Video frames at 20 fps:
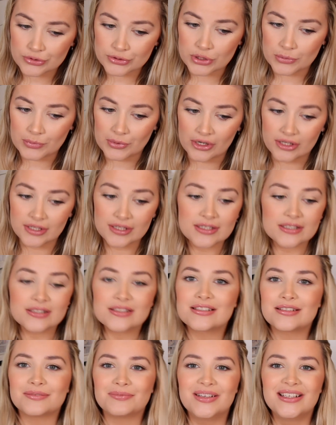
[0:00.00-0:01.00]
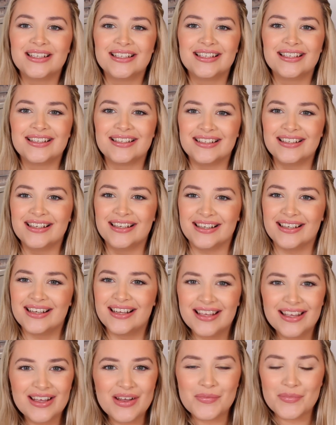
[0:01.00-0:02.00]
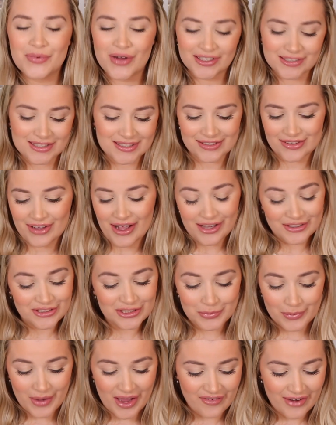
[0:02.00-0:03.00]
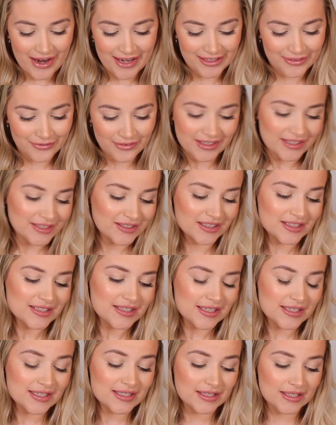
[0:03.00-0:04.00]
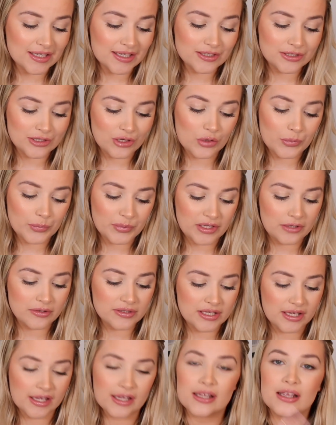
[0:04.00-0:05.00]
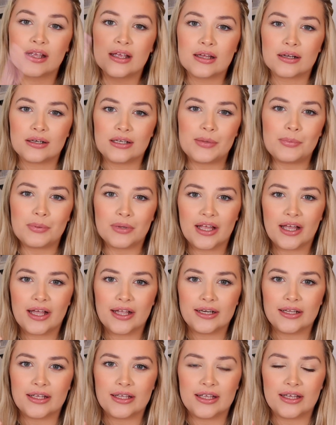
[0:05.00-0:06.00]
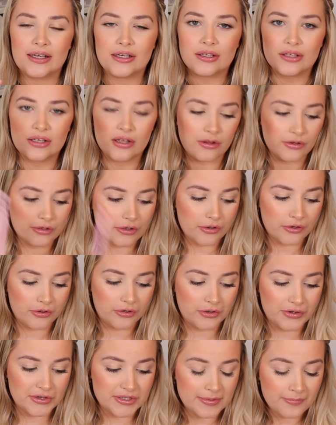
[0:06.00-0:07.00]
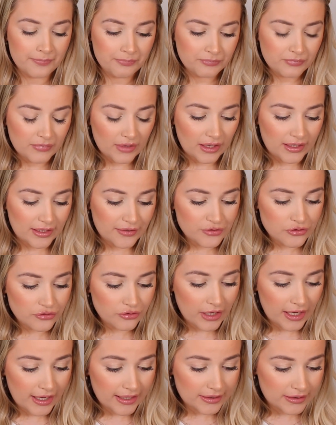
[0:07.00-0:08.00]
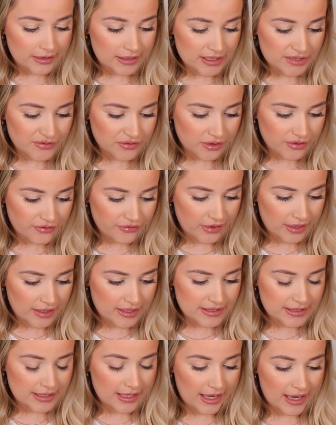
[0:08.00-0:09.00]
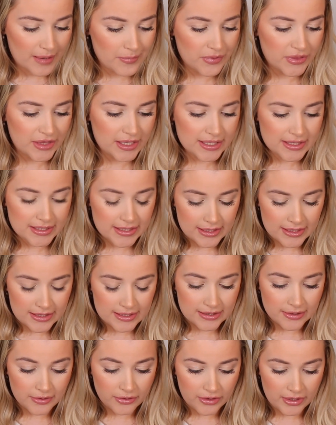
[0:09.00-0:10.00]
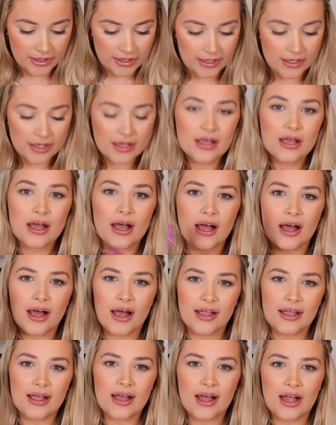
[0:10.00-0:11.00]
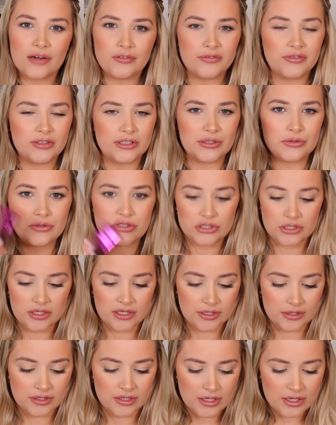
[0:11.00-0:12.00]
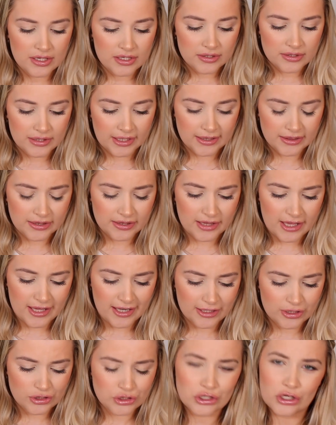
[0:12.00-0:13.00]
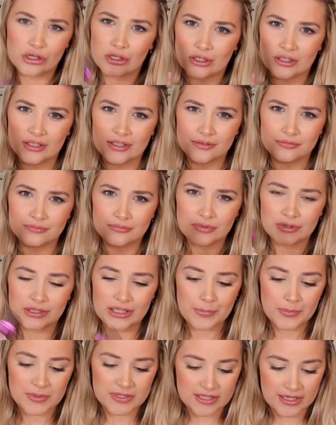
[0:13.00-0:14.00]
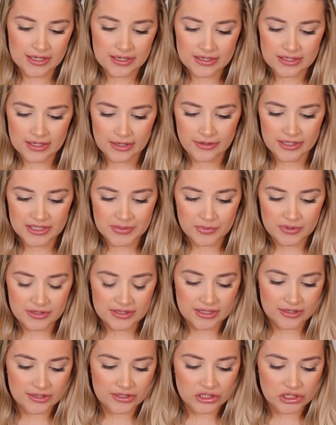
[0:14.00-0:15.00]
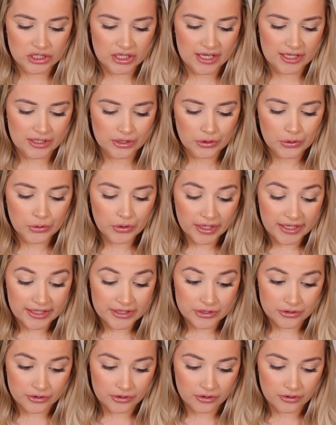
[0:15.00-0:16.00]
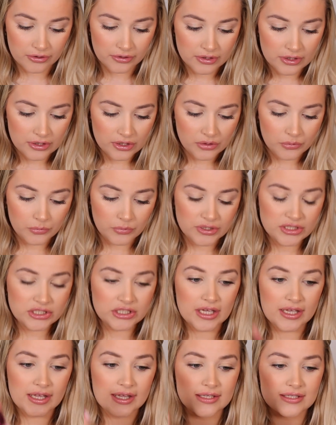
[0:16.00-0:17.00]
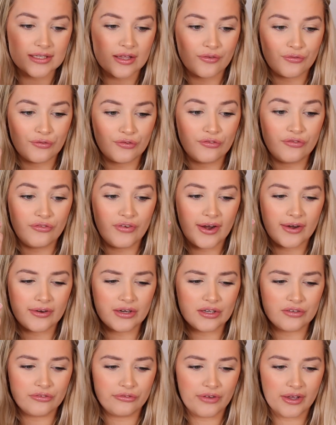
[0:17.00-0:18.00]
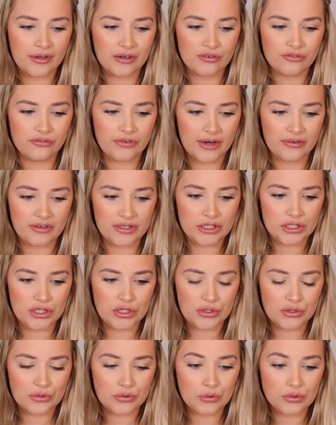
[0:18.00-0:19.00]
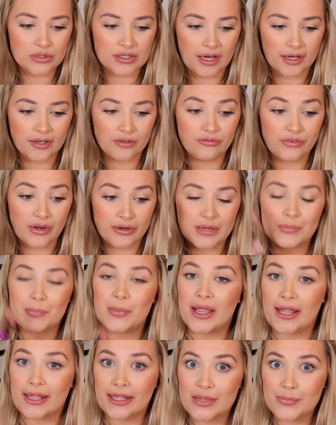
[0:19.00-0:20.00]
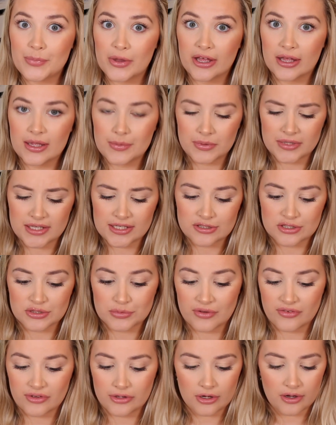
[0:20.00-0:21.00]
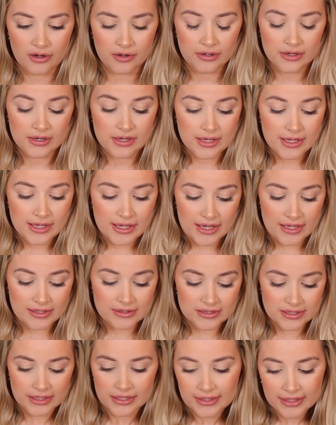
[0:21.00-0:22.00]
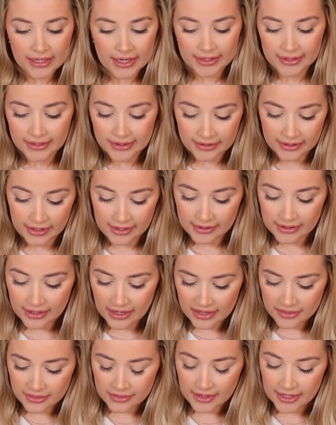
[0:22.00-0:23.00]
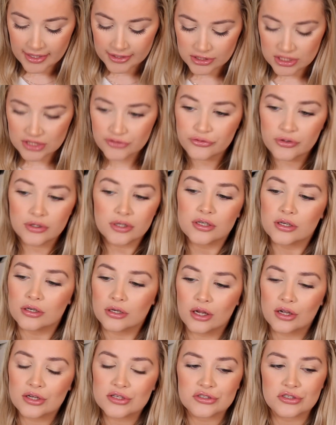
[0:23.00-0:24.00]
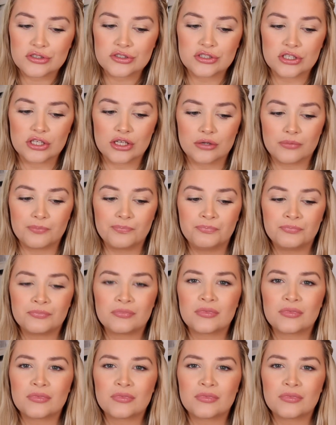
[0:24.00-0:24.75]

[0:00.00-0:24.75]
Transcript: to be honest. But I just thought I'll just wear it anyway. So this is the Doll Beauty lip liner in Girl Code. And I've tried this for the first time. This is the I Heart Revolution, like they're like chocolate lipsticks, and this one's in the shade Cookie Dough, which is very, very, very nude and very pinky purpley. So it's whether you're into that kind of thing. And then just for a gloss, just to,